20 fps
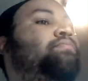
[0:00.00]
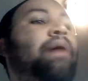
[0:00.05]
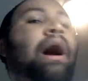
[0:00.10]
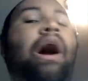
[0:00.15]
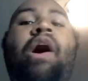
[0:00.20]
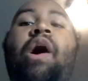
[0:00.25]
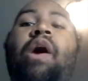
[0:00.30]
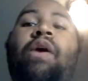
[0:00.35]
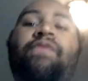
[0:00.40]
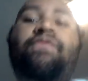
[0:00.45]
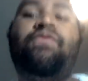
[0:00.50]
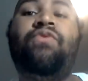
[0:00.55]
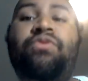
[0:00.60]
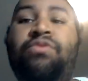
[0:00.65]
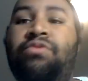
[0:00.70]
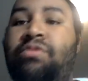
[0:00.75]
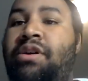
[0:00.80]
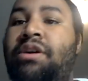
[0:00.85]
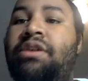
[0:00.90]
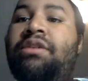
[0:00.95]
powerful
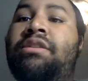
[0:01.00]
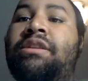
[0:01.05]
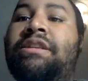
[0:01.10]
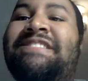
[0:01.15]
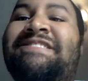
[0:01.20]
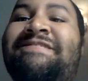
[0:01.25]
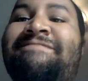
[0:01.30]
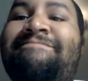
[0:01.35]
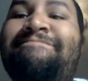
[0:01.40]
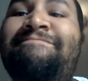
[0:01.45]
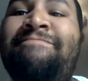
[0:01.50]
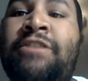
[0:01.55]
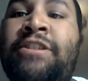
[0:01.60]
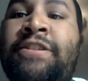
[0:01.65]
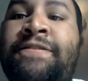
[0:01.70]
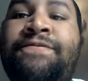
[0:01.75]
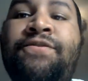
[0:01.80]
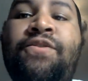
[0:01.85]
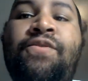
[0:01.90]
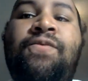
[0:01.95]
you couldn't,
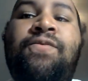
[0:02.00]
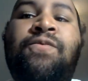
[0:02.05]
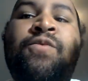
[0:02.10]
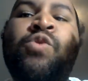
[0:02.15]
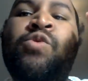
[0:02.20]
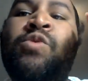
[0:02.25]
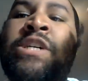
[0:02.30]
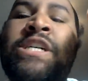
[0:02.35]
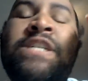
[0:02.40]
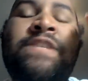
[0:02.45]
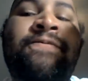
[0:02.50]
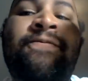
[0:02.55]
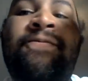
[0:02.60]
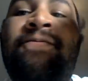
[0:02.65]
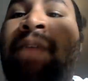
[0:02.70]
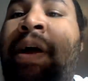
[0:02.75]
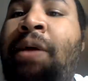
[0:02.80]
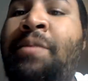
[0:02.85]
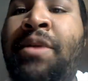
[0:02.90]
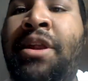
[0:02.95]
if you couldn't
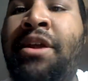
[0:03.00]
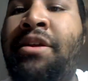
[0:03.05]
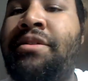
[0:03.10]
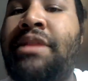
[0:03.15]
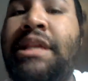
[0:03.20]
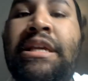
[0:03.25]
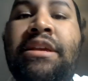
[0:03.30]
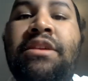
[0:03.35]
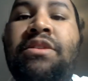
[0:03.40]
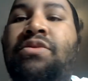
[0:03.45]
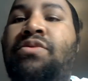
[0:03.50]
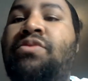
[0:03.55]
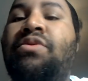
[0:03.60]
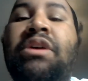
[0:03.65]
fight with everything,